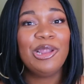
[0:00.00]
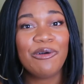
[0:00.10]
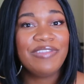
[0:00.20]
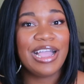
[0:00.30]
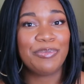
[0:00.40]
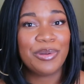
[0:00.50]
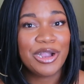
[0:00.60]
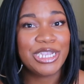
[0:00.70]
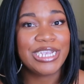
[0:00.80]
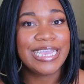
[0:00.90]
love that
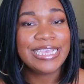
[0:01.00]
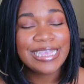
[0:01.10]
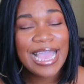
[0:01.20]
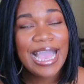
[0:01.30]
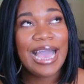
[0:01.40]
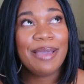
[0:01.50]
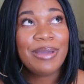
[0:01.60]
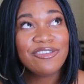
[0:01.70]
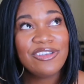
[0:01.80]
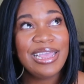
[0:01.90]
purchase. I'm
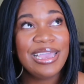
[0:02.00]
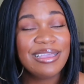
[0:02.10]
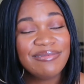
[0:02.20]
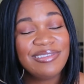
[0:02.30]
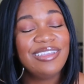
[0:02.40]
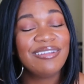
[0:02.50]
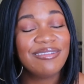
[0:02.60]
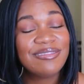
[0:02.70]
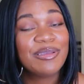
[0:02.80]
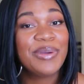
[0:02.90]
actually, you
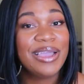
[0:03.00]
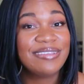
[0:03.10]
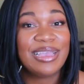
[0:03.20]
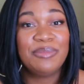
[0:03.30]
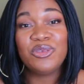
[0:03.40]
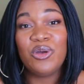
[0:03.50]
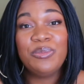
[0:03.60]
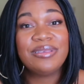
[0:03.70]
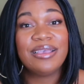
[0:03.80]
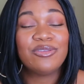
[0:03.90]
know, surprised that I'm so
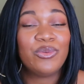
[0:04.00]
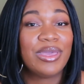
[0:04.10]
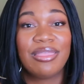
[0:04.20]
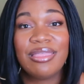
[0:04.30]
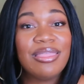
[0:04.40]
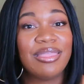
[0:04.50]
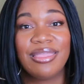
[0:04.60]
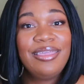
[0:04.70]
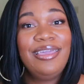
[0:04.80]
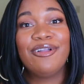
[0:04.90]
obsessed with,
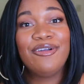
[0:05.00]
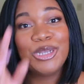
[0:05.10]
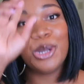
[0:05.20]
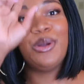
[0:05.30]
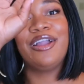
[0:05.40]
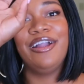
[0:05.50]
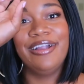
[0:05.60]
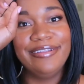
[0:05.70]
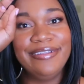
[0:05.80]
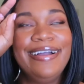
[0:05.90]
you know, shower
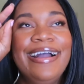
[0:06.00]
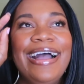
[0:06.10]
curtain.